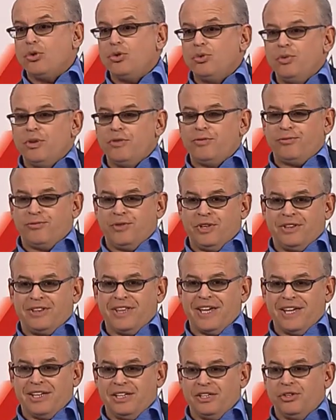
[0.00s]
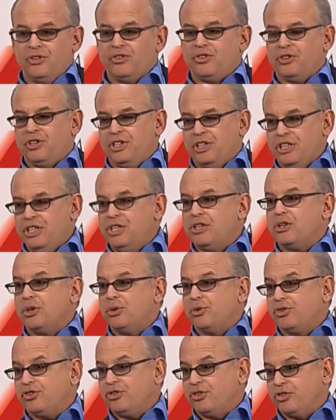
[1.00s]
do we fit that into the
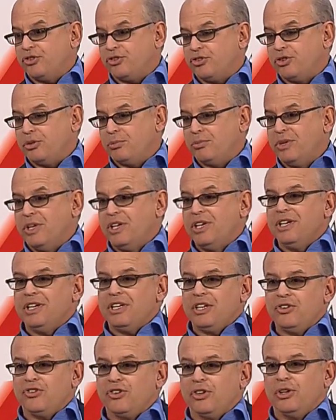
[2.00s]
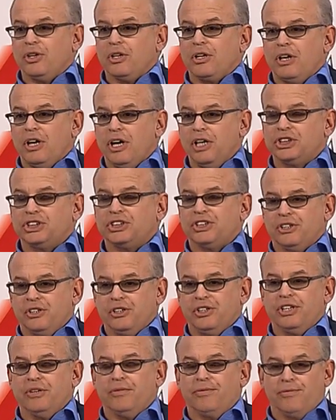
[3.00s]
ecosystem is a
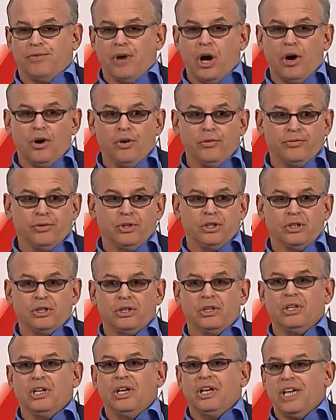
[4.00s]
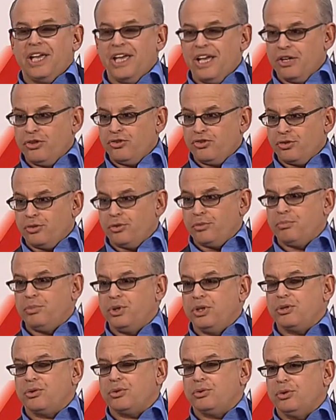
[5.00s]
constantly evolving answer,
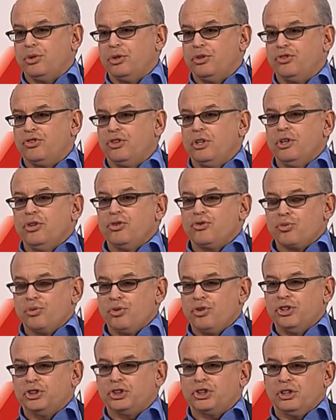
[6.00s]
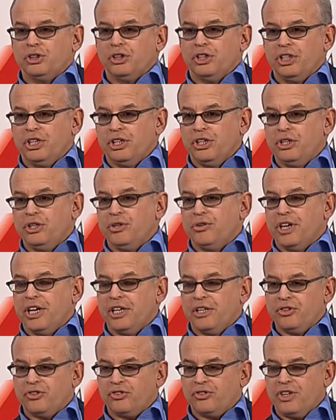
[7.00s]
because traditionally in the
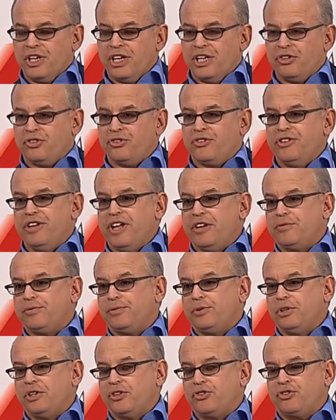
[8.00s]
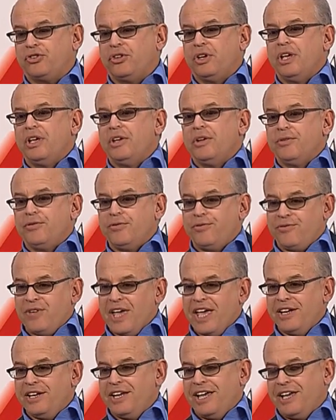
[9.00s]
United States, Netflix
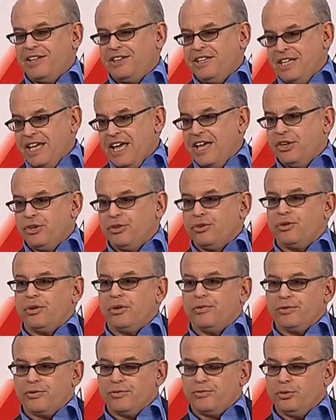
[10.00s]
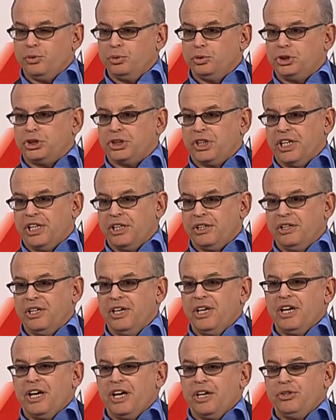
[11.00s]
fed at the end of the food chain,
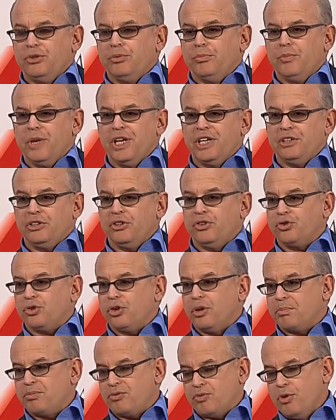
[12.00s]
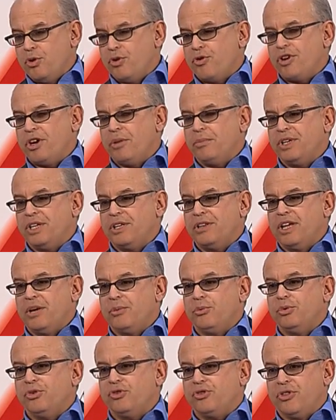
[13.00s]
and you mainly saw programming that
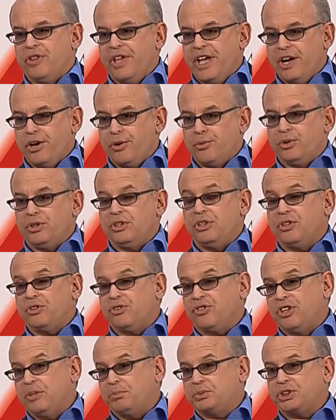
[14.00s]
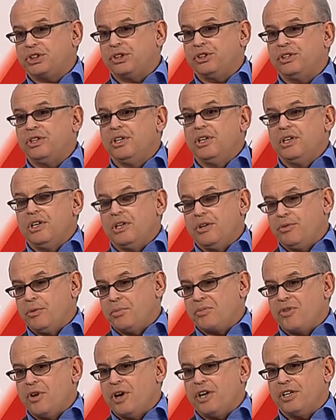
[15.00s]
was there, with the exception of the
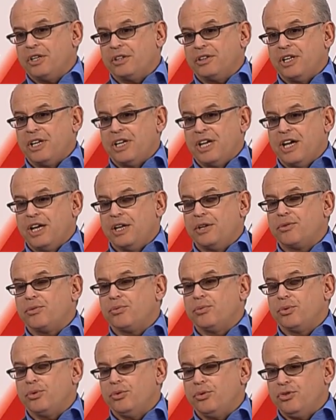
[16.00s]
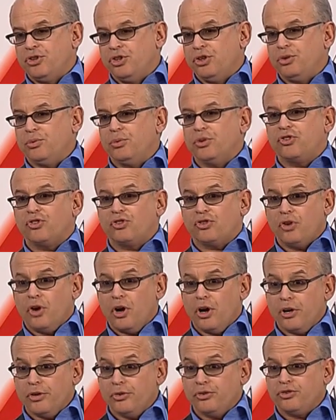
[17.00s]
product they had through their deal with
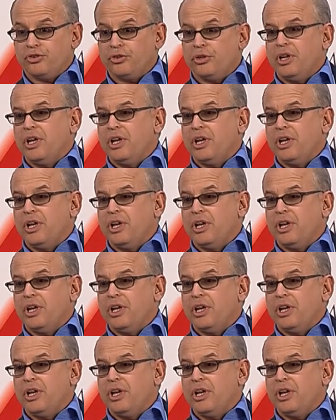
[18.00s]
Starz,